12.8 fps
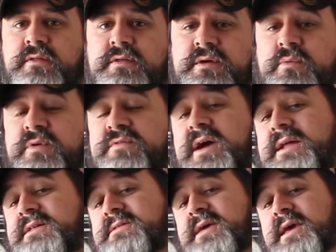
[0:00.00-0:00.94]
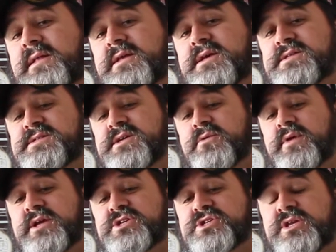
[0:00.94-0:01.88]
that we've got to take into
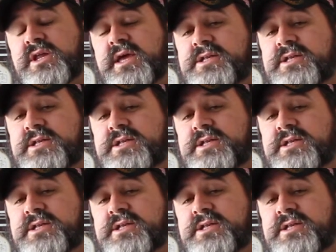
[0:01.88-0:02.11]
consideration